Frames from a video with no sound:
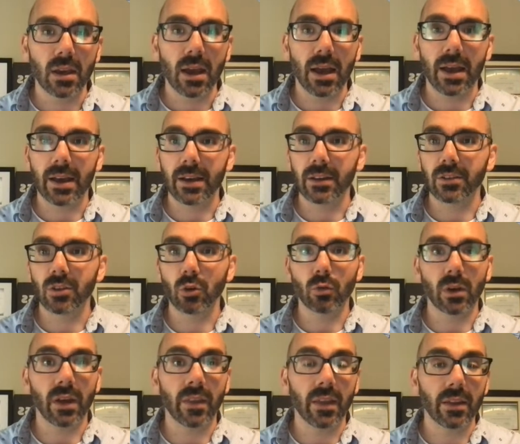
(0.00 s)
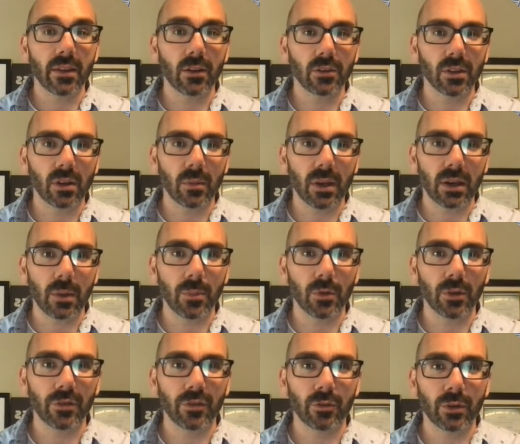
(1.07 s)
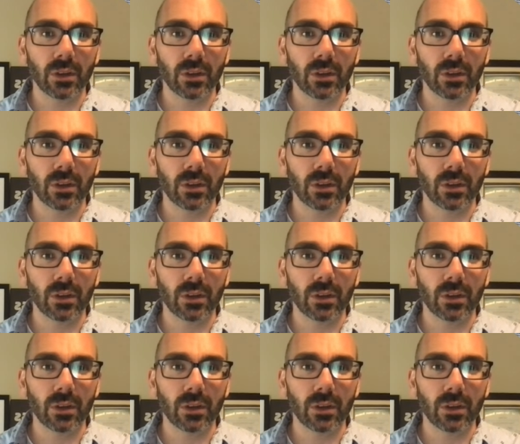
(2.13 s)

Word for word: Uh, so, and then there's going to be a couple of different